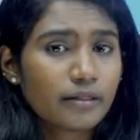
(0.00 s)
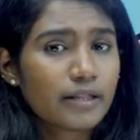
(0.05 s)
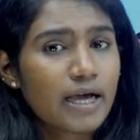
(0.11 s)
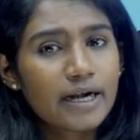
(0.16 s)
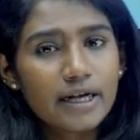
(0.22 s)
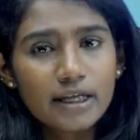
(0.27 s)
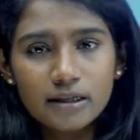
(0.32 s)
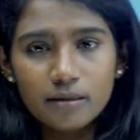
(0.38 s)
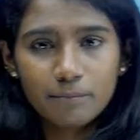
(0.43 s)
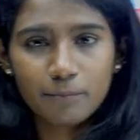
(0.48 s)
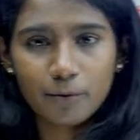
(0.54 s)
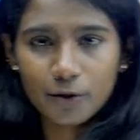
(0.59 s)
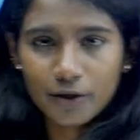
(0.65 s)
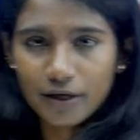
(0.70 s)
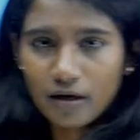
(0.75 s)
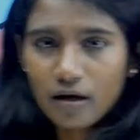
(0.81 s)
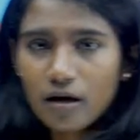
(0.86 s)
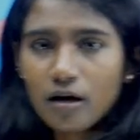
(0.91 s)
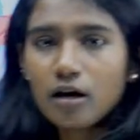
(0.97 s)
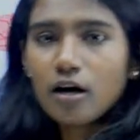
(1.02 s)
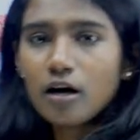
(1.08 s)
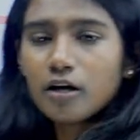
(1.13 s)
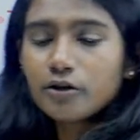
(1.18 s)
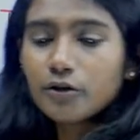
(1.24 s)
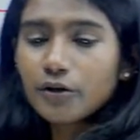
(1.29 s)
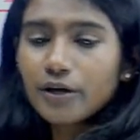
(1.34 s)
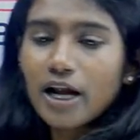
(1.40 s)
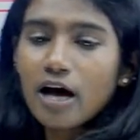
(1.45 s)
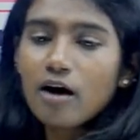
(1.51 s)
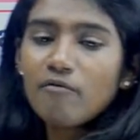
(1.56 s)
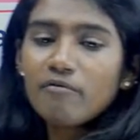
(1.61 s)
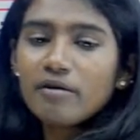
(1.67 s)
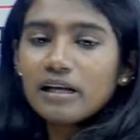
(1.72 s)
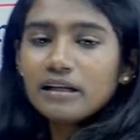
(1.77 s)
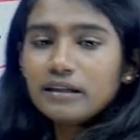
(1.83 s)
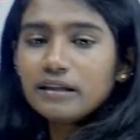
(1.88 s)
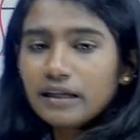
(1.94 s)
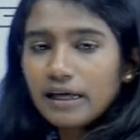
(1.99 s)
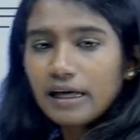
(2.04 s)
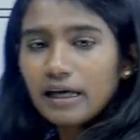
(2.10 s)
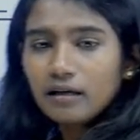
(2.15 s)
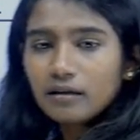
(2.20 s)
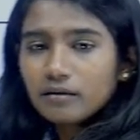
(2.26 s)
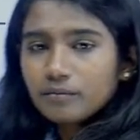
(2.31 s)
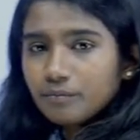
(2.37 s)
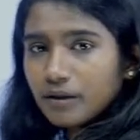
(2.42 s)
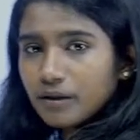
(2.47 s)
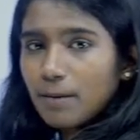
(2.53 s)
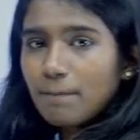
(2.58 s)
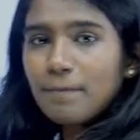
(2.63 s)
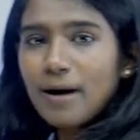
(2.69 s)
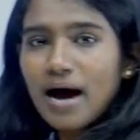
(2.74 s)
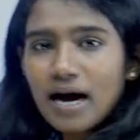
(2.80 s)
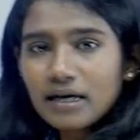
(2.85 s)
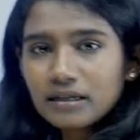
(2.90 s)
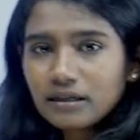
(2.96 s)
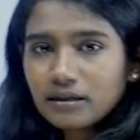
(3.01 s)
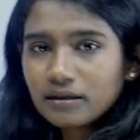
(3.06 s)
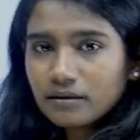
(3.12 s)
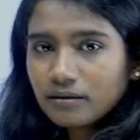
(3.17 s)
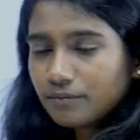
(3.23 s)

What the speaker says: That is important. So now we'll see the parts,